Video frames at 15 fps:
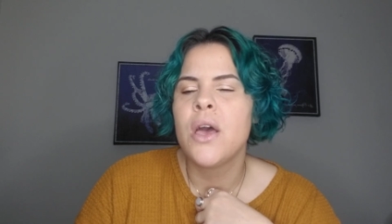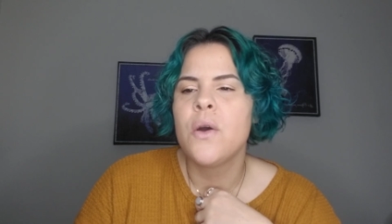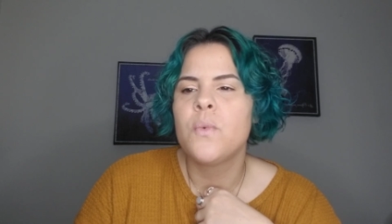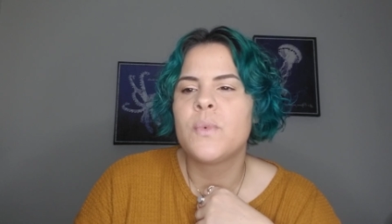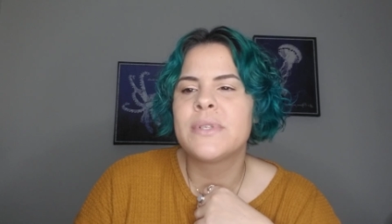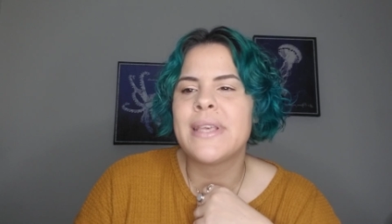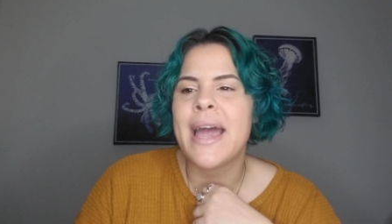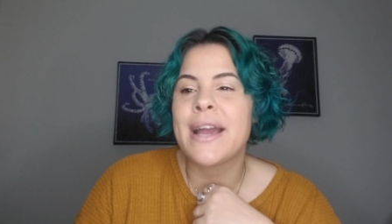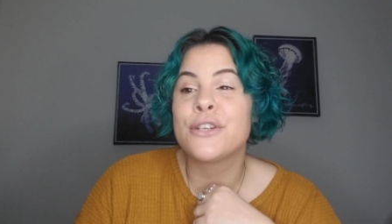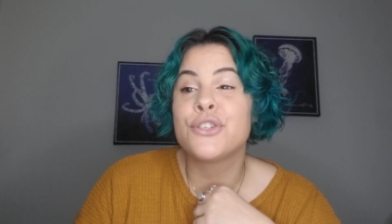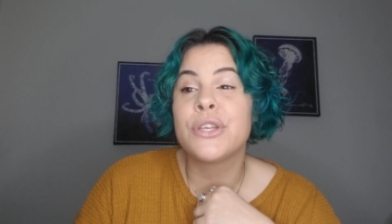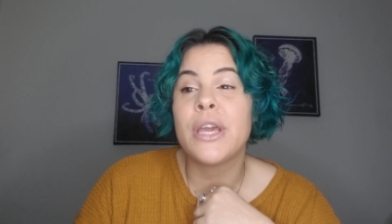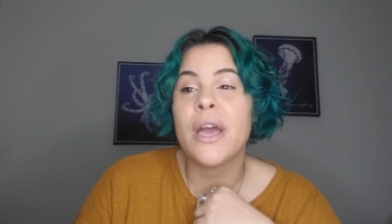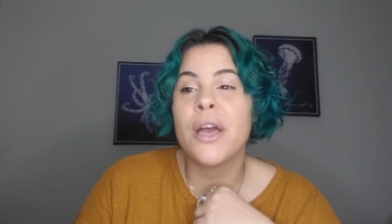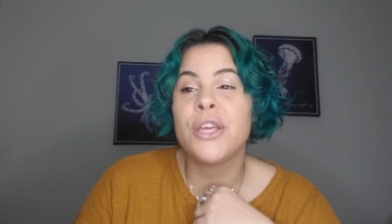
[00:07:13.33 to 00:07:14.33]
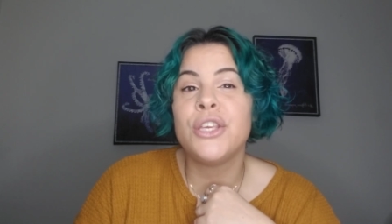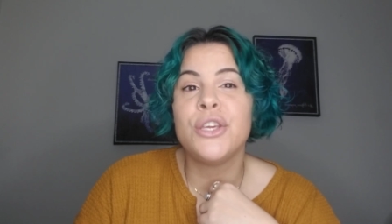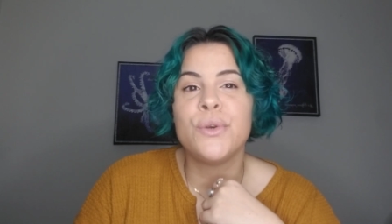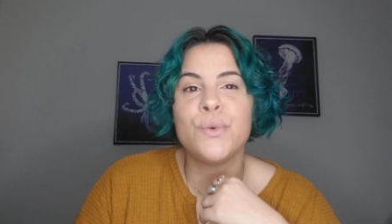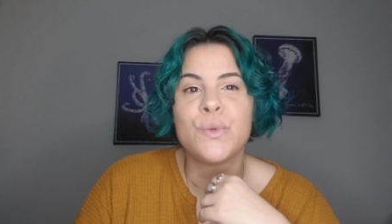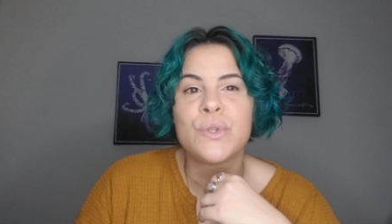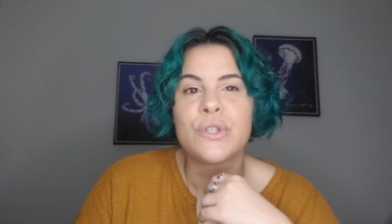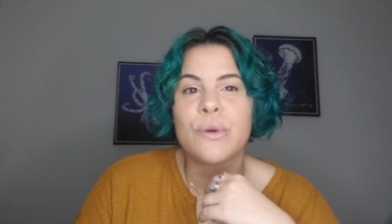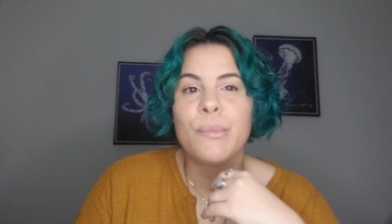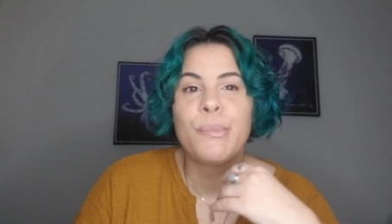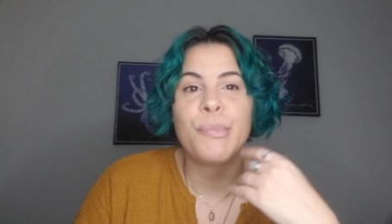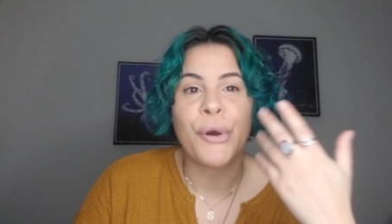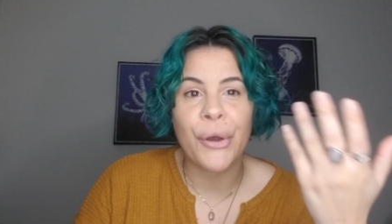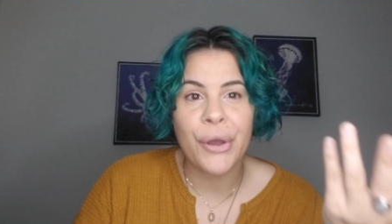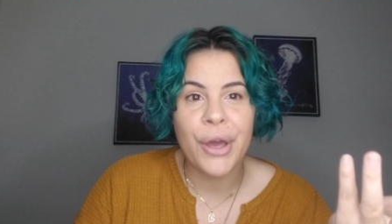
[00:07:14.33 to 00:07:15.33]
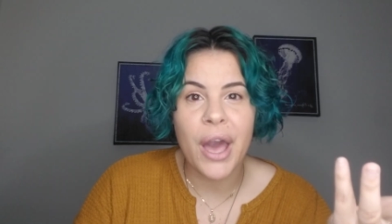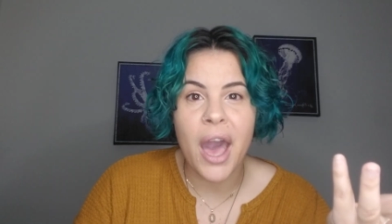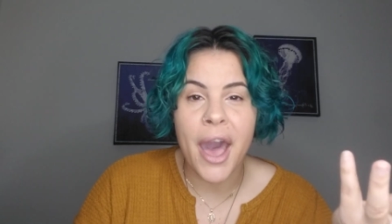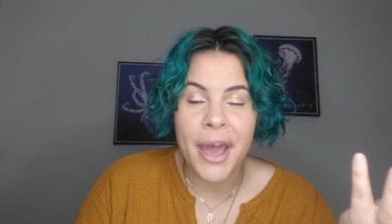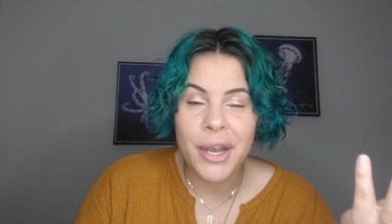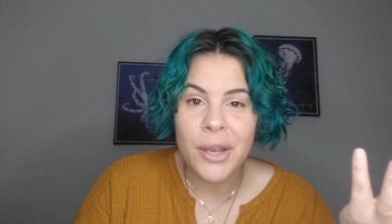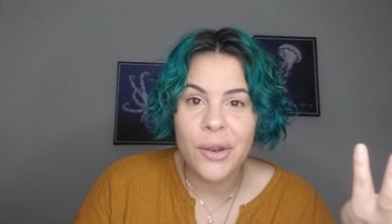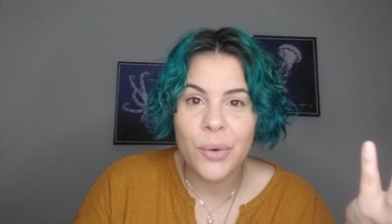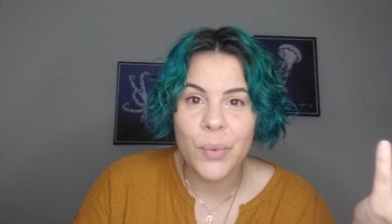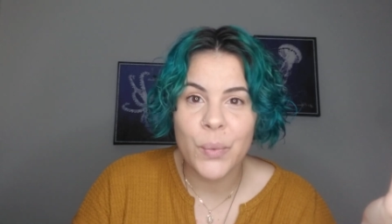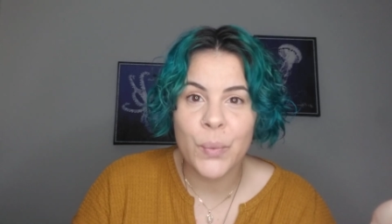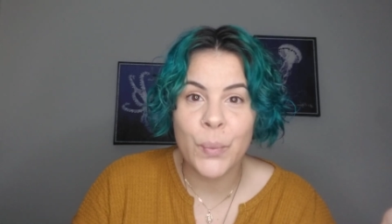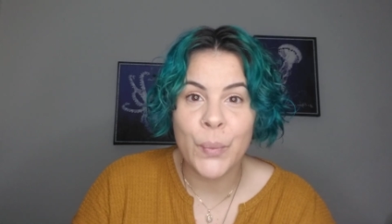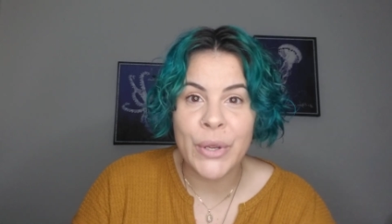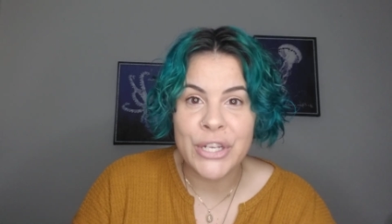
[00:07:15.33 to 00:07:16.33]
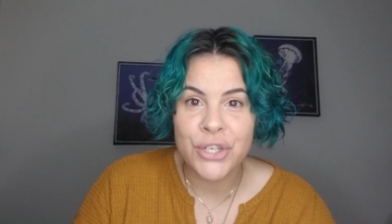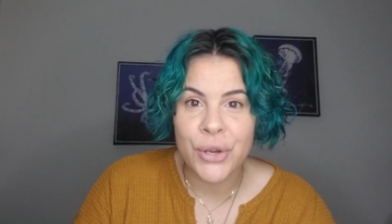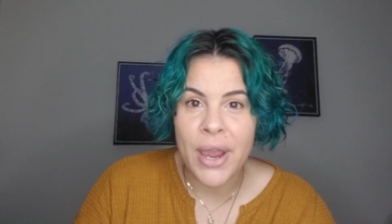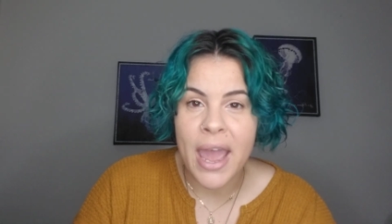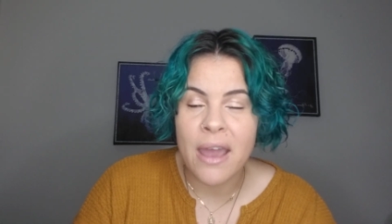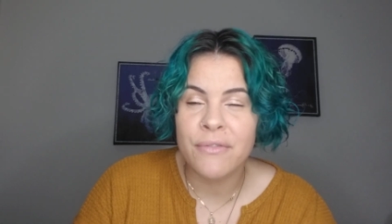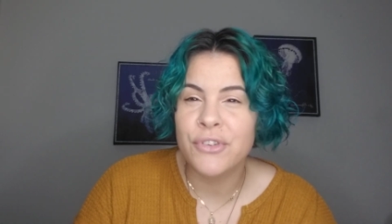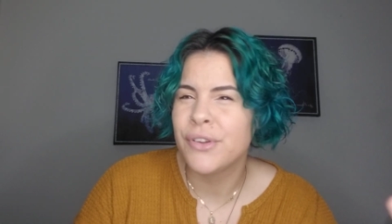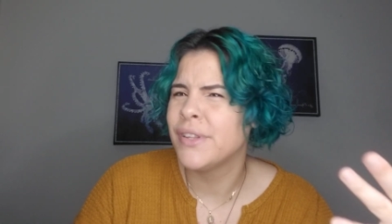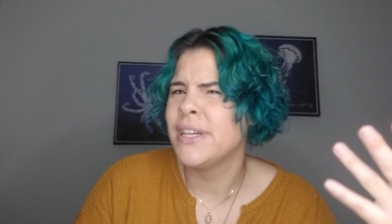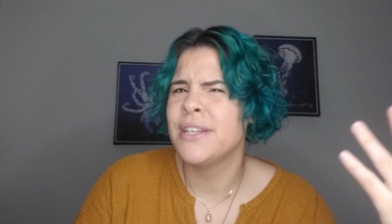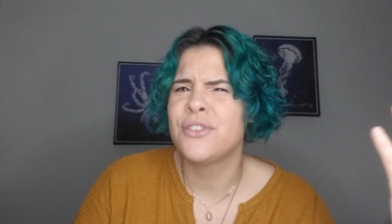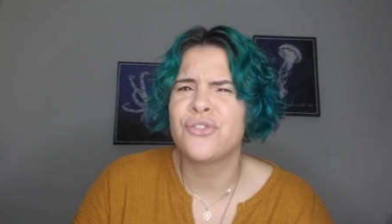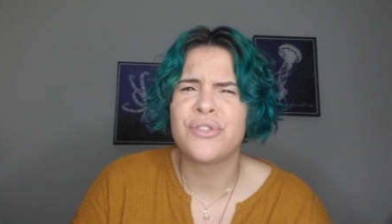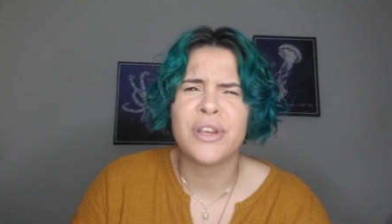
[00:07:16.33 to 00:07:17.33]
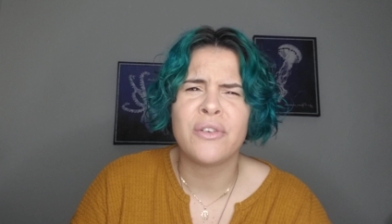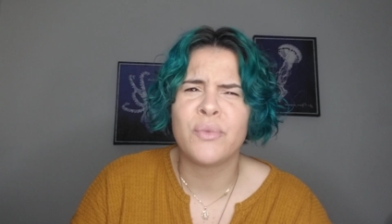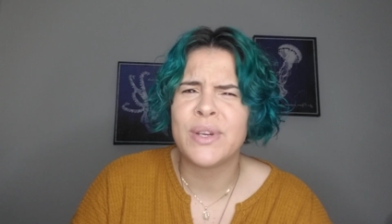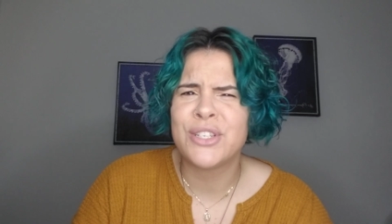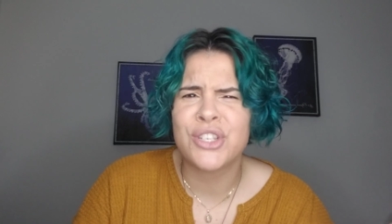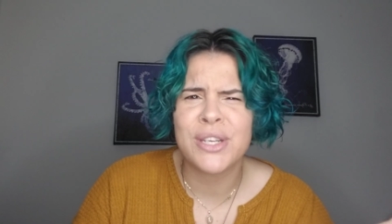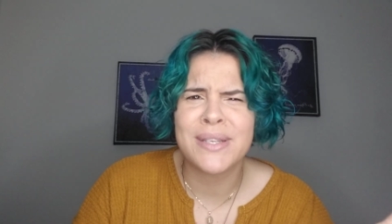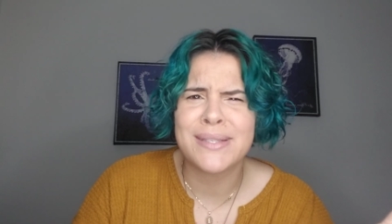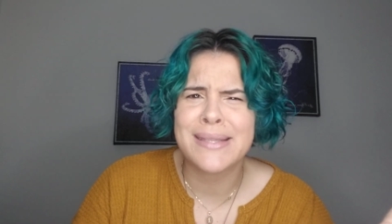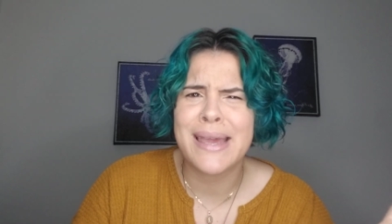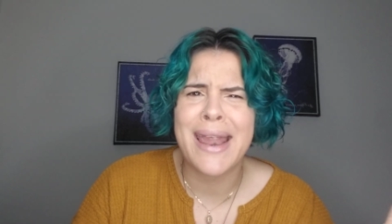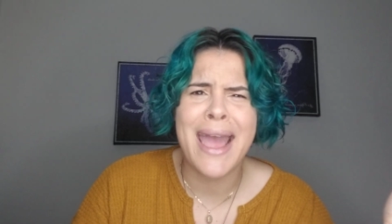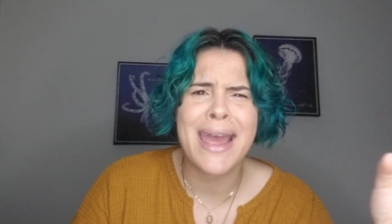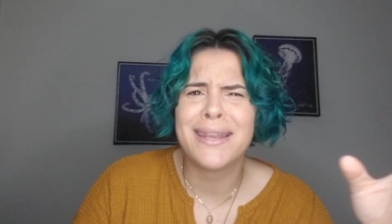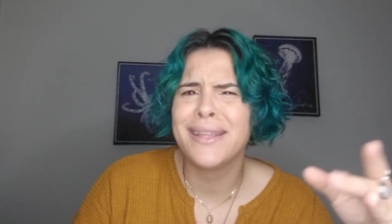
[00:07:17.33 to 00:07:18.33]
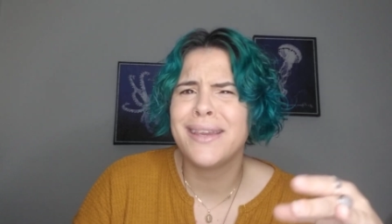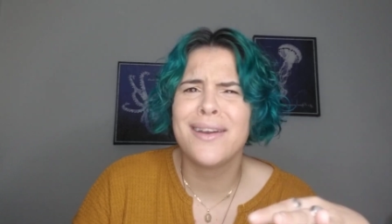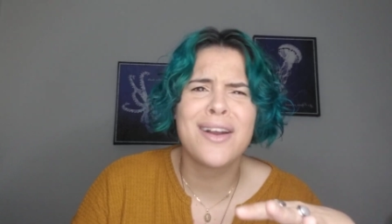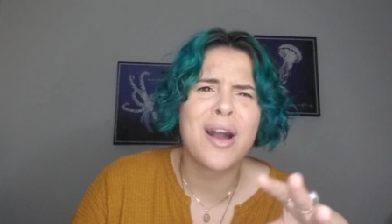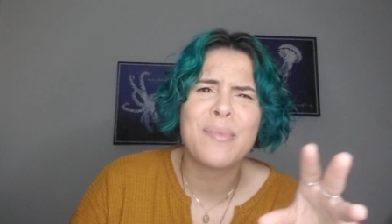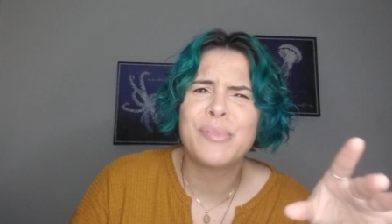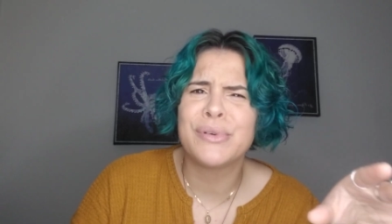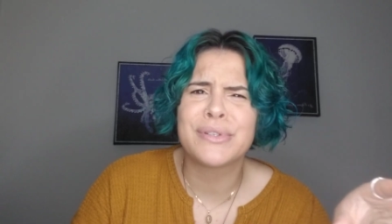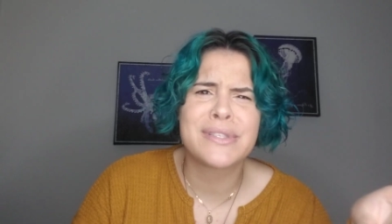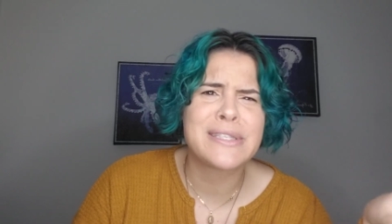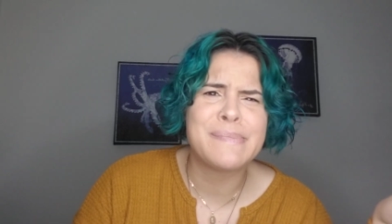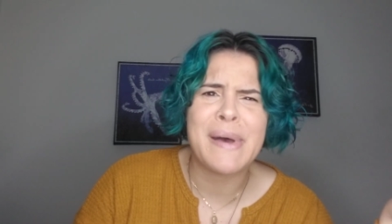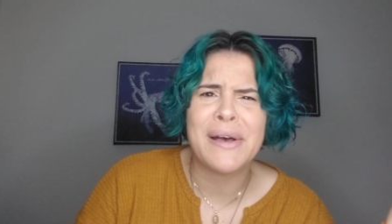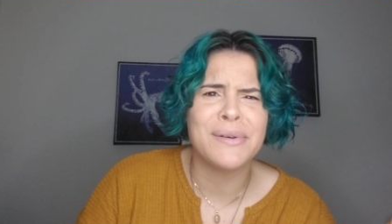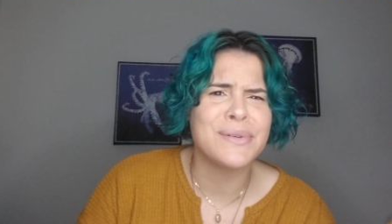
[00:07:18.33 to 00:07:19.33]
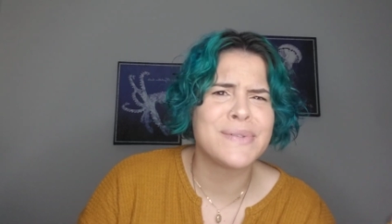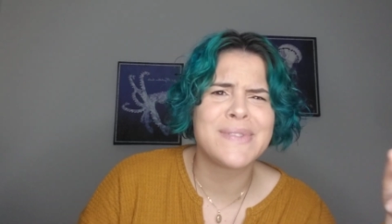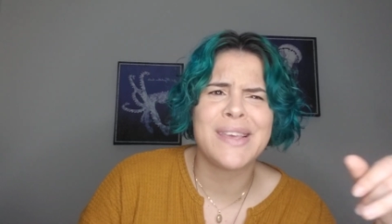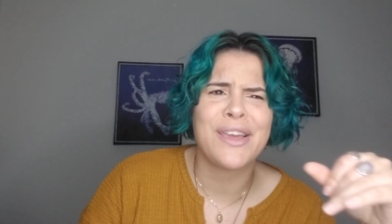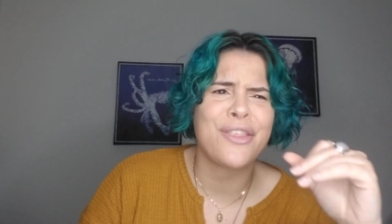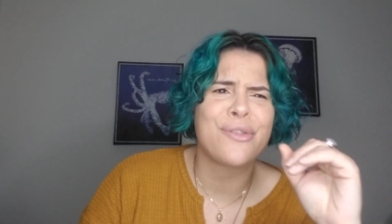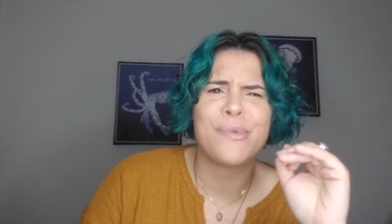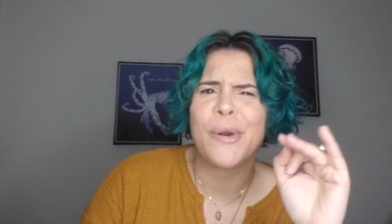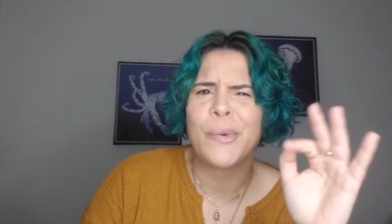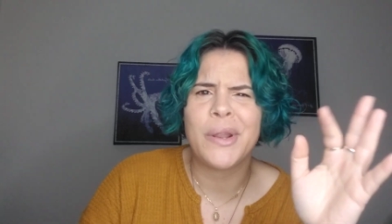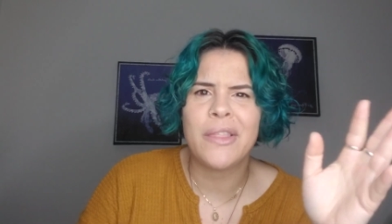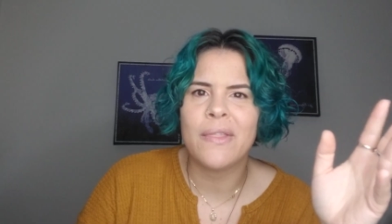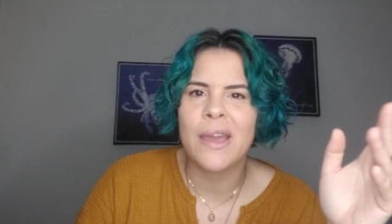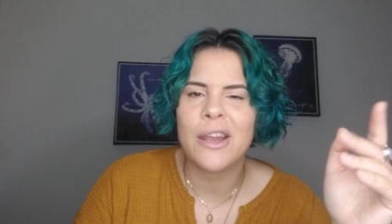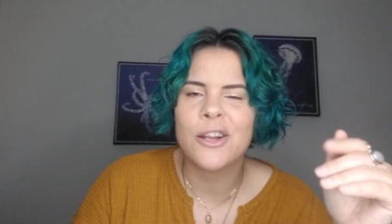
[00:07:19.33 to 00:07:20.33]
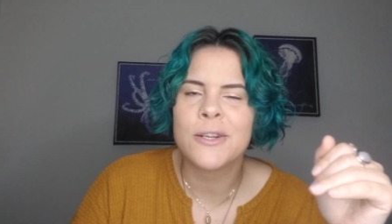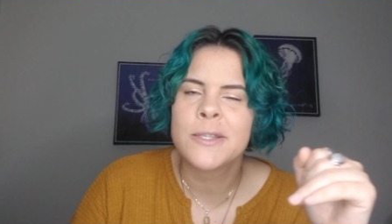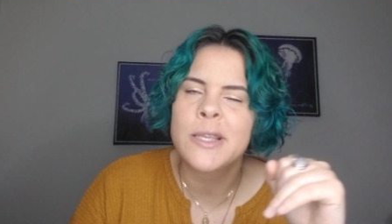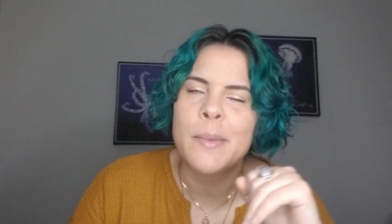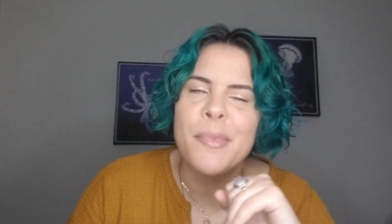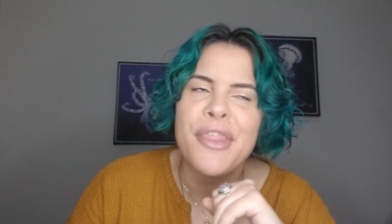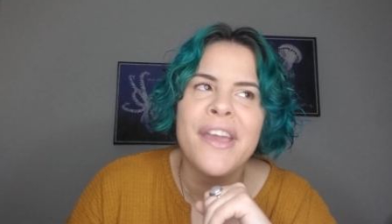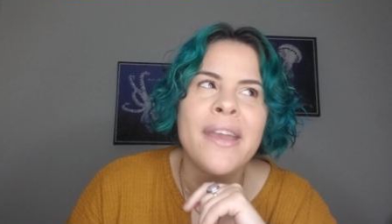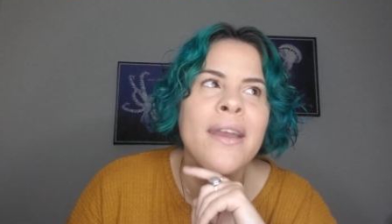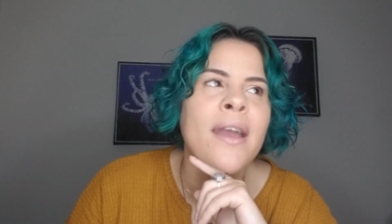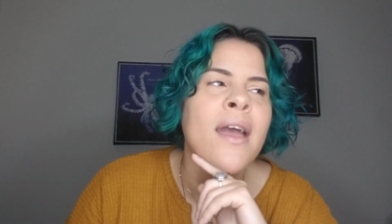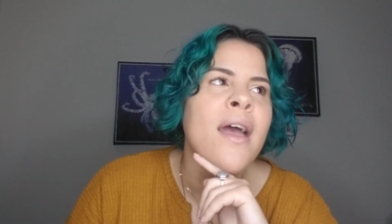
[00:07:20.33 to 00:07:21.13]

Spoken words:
was actually a used book on witchcraft or the history of witches that had like a couple of spells like thrown in there or something.